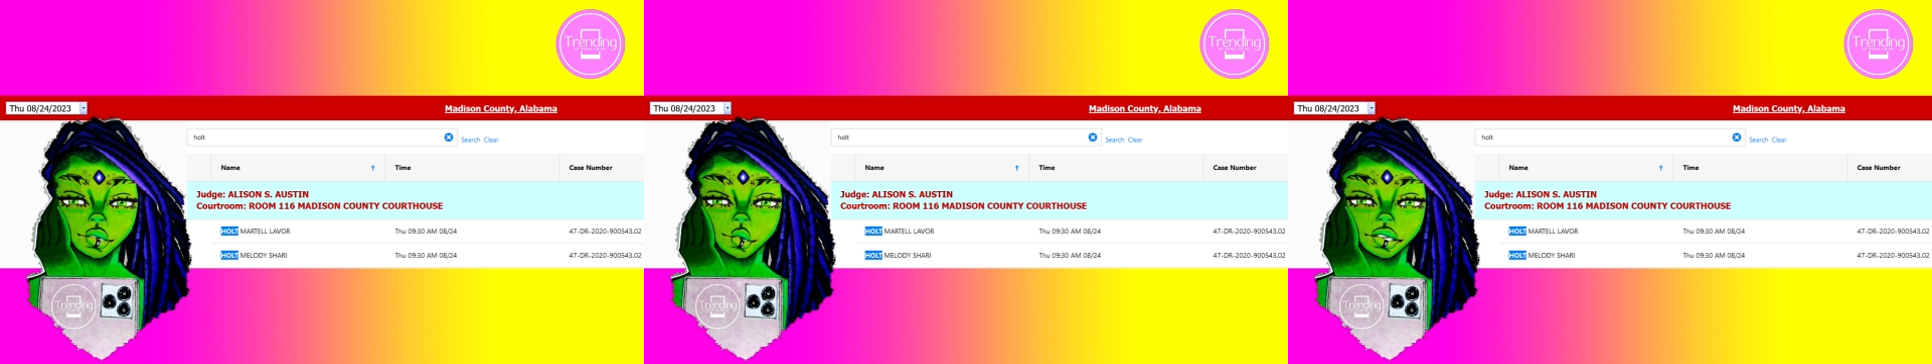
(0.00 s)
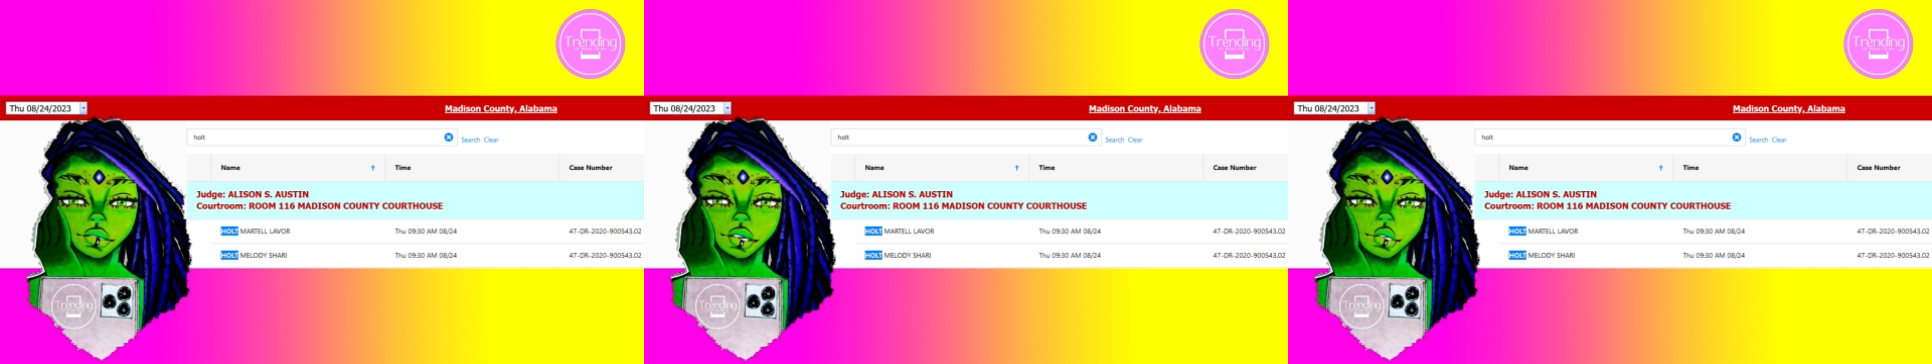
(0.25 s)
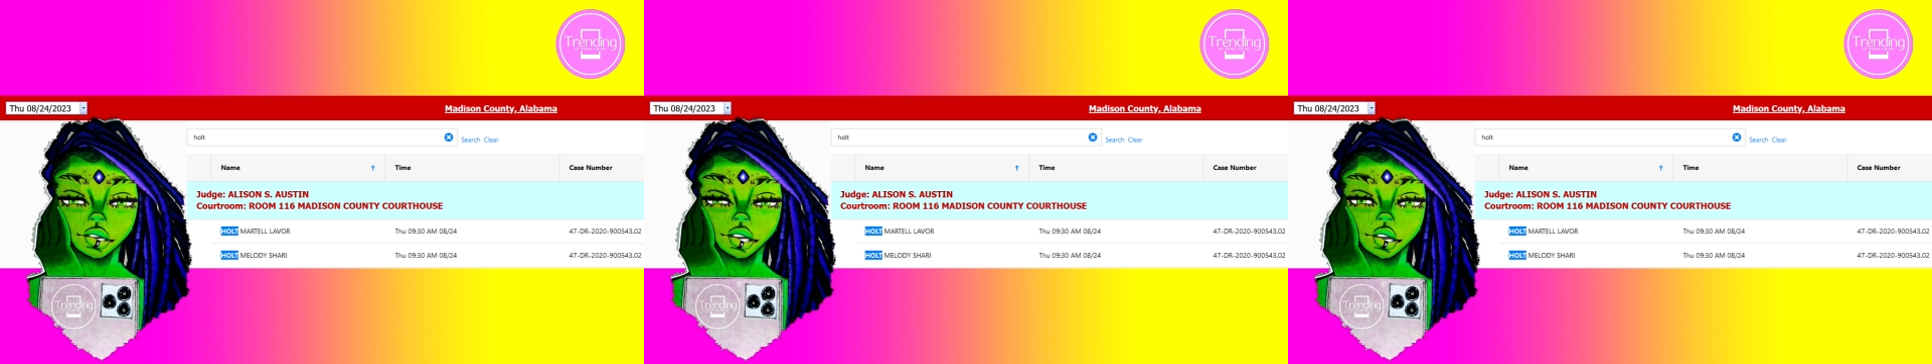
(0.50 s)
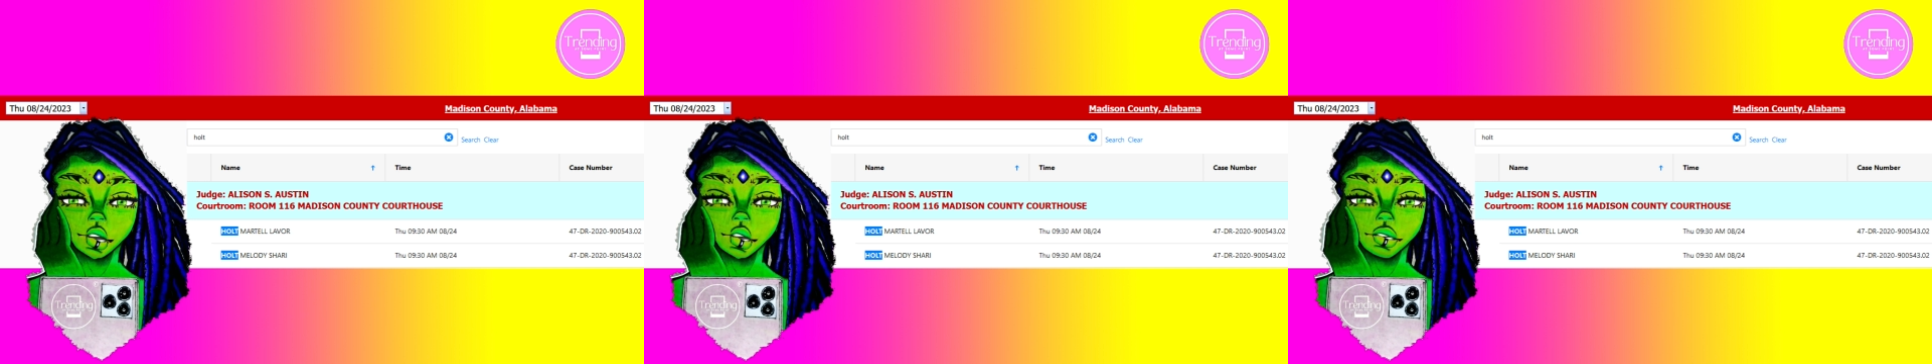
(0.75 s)
of course, been
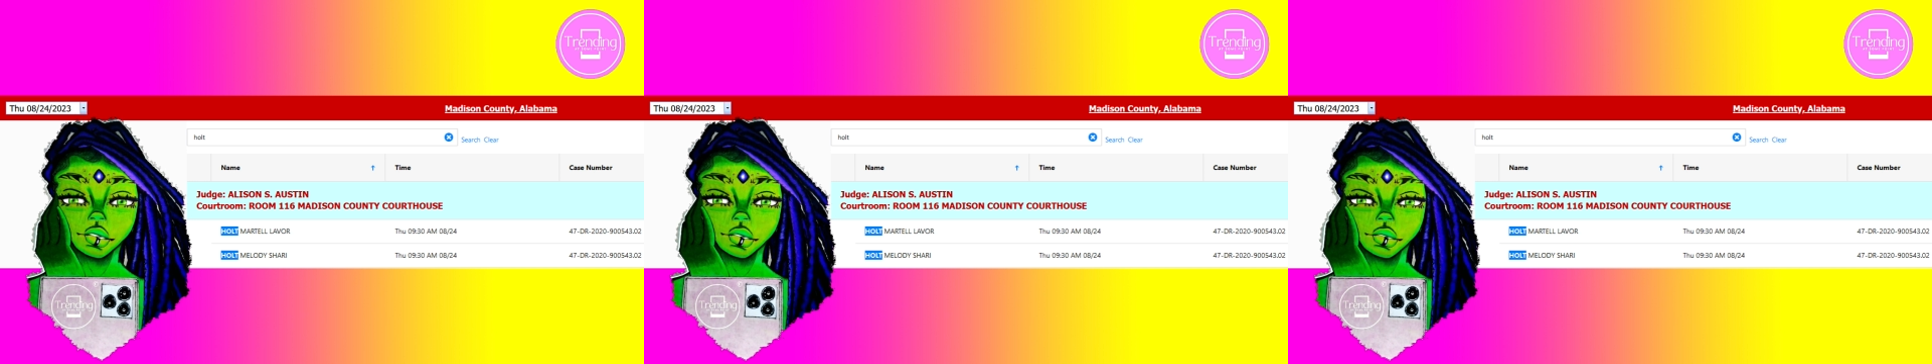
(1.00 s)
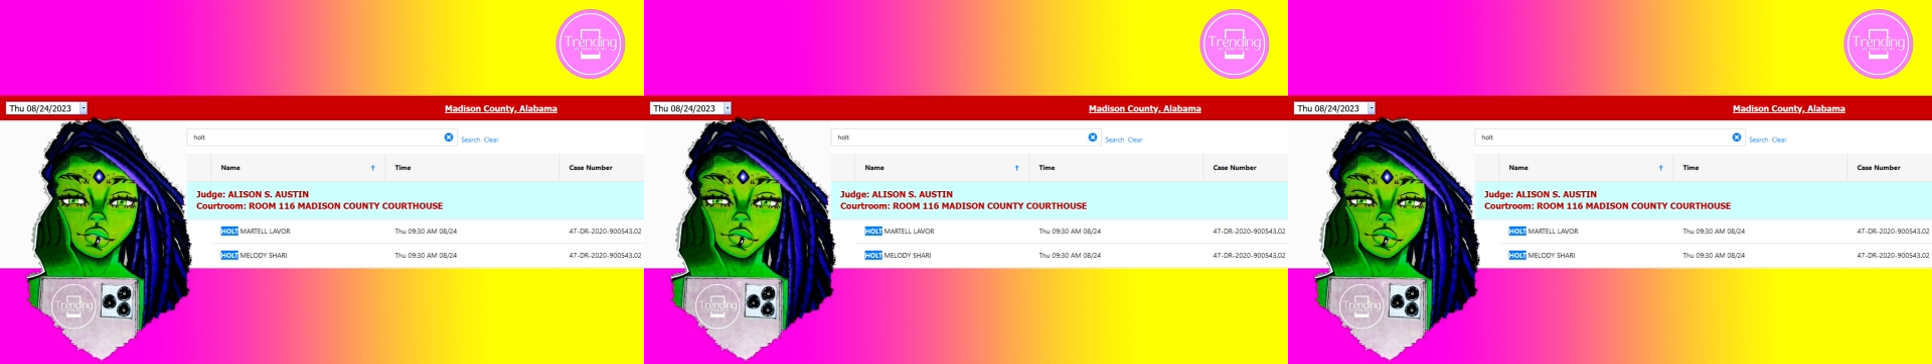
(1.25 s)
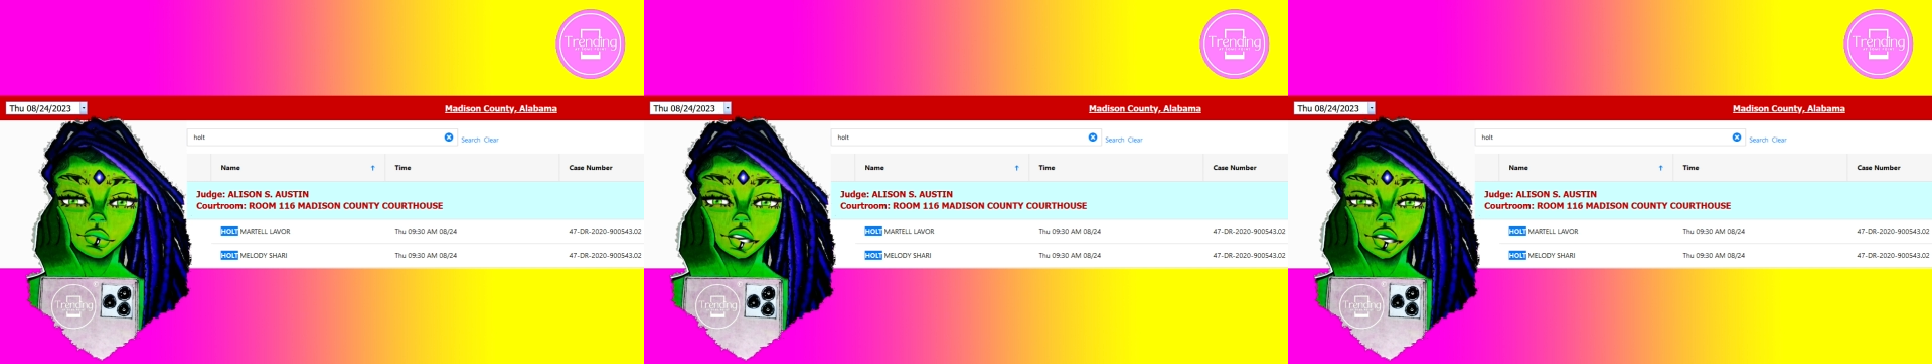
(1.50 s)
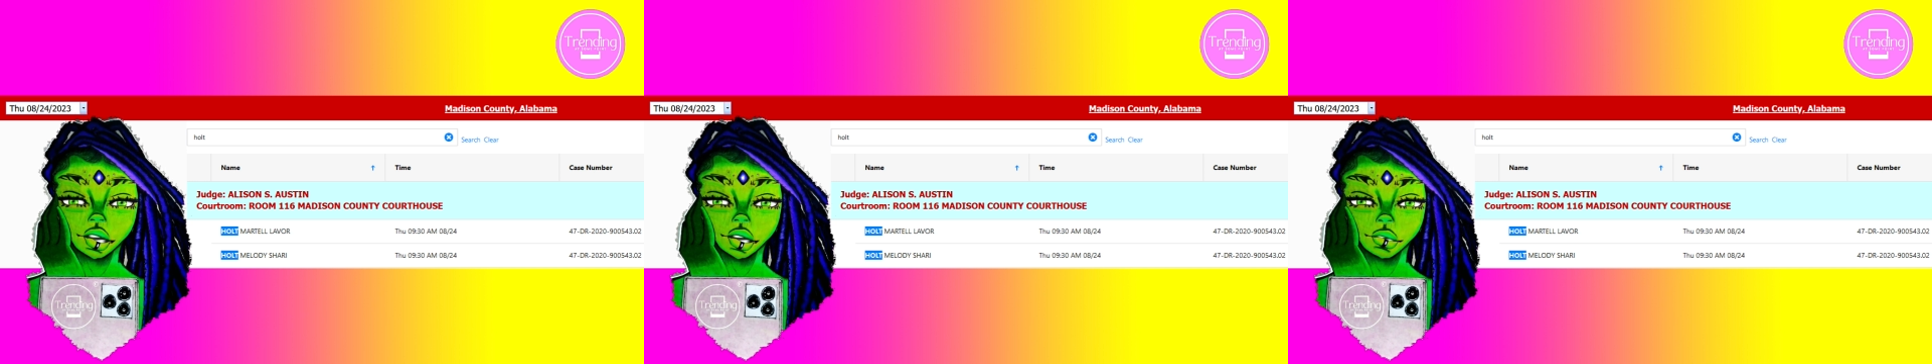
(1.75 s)
filed,
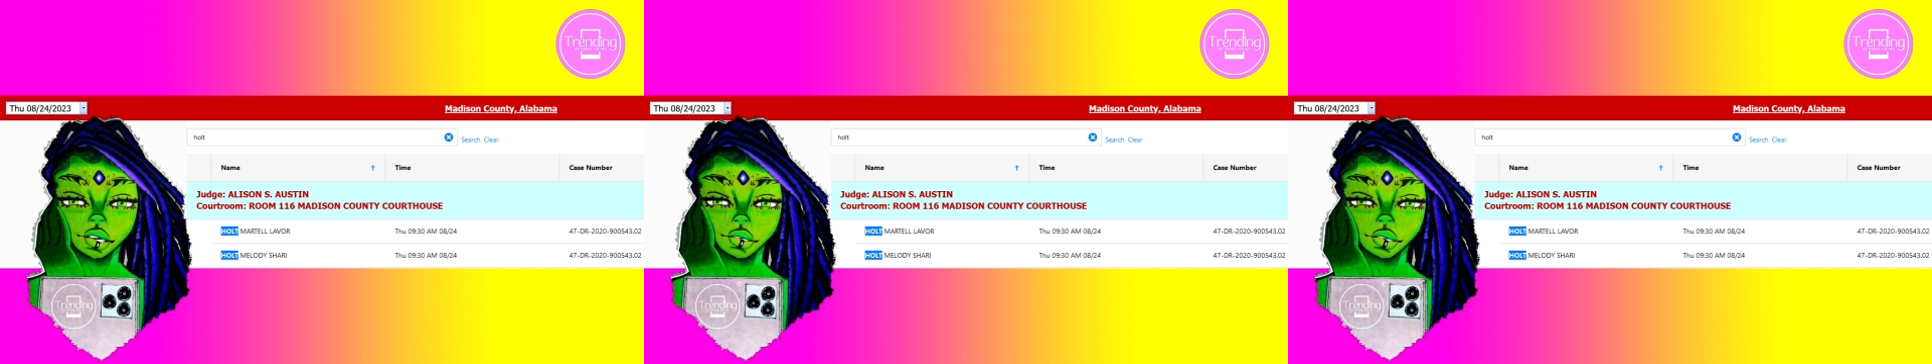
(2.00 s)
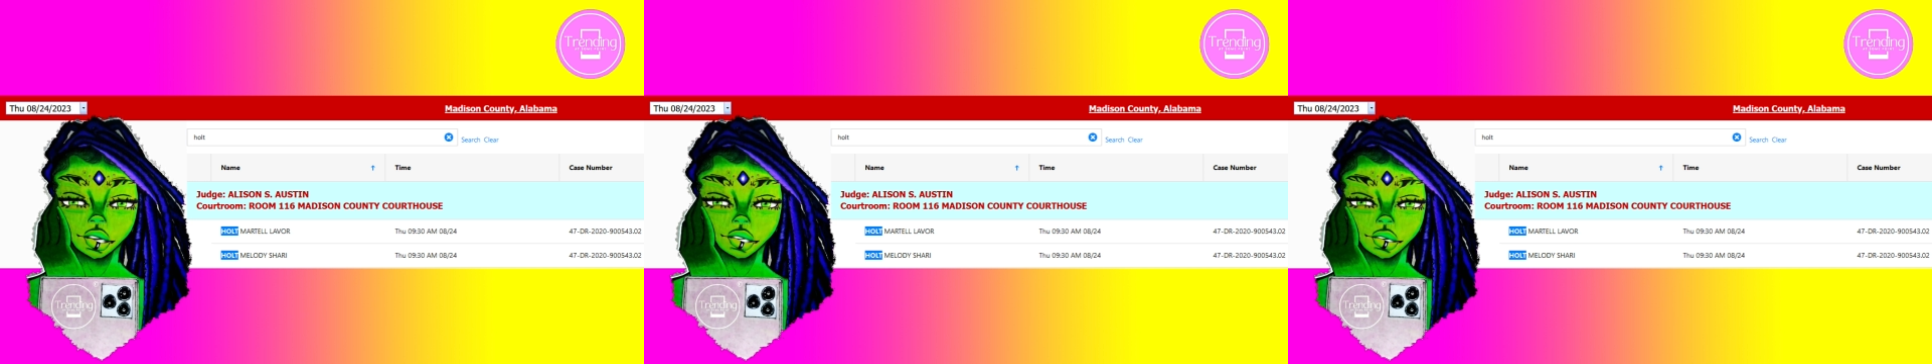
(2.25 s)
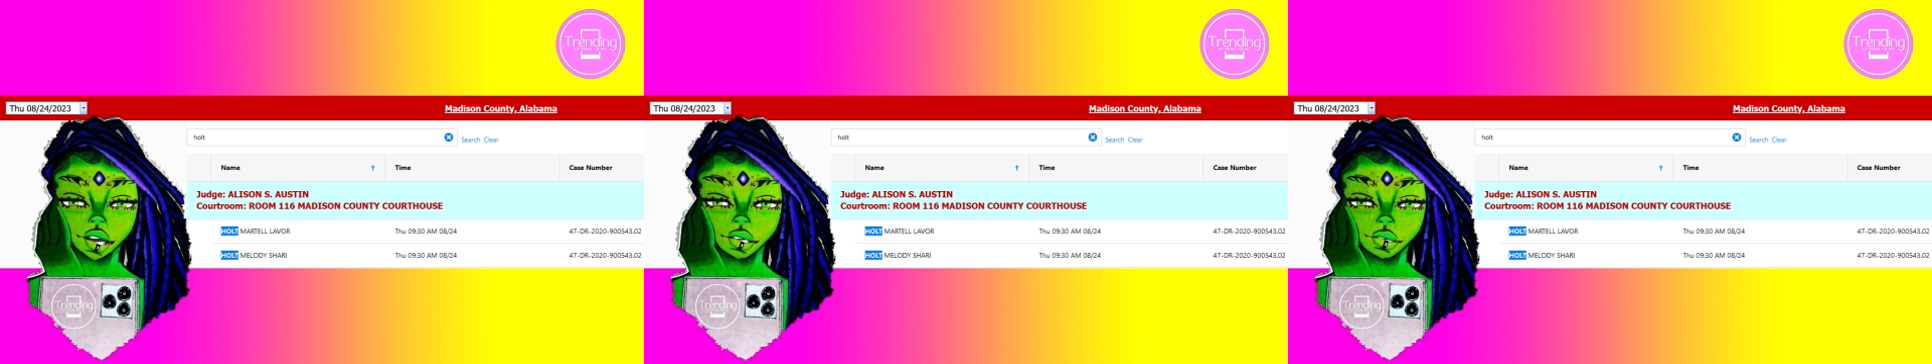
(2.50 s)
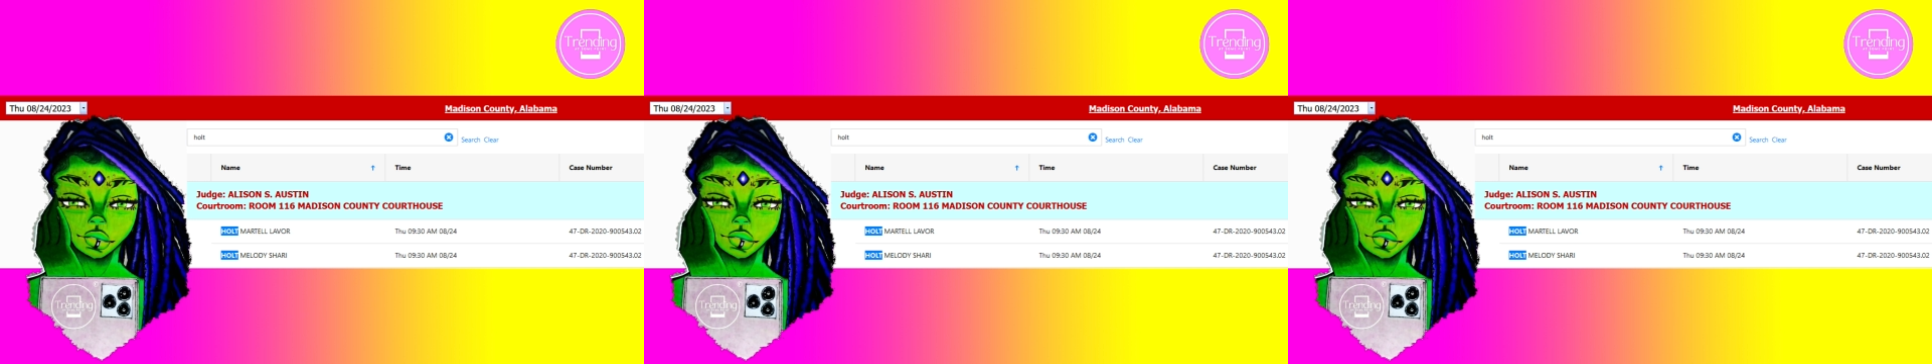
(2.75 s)
but I don't think this is
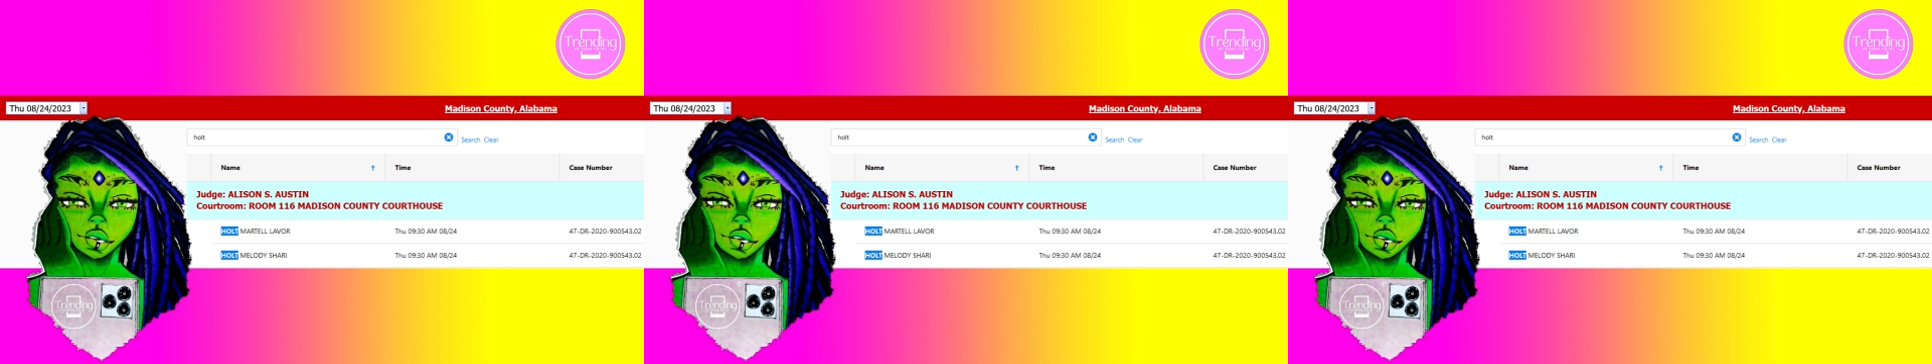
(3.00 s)
it.